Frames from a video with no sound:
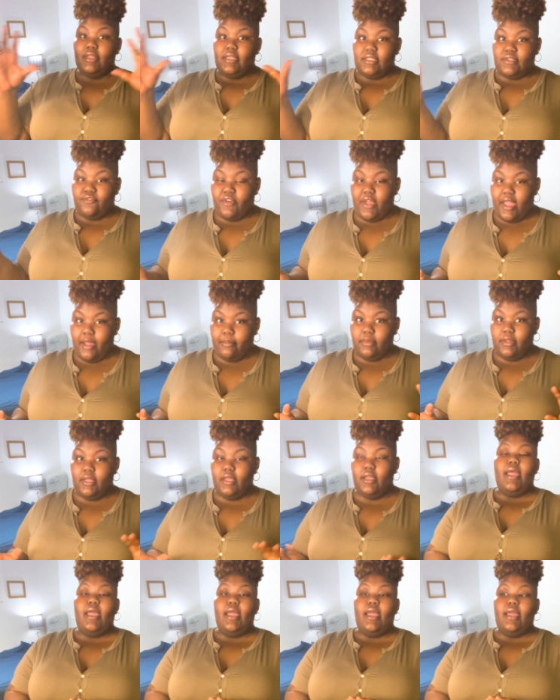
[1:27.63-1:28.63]
his
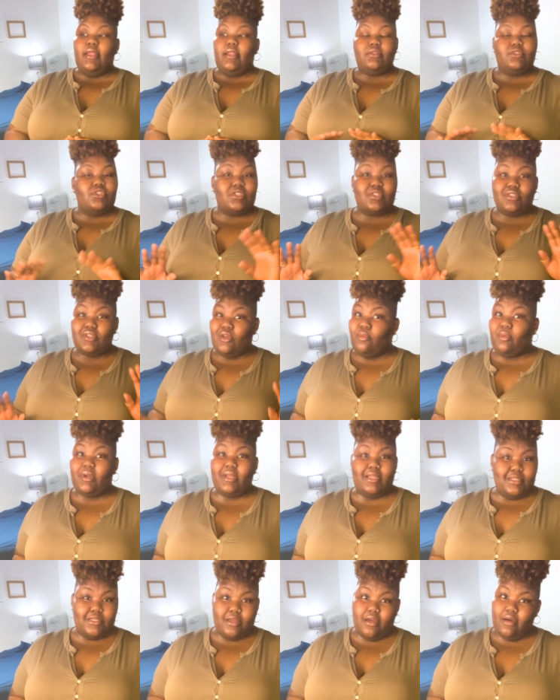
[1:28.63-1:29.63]
family and just know where
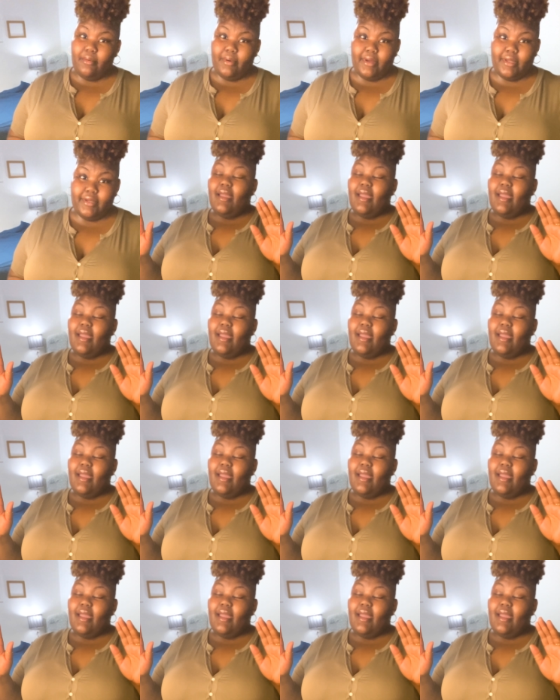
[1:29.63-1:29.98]
he's going.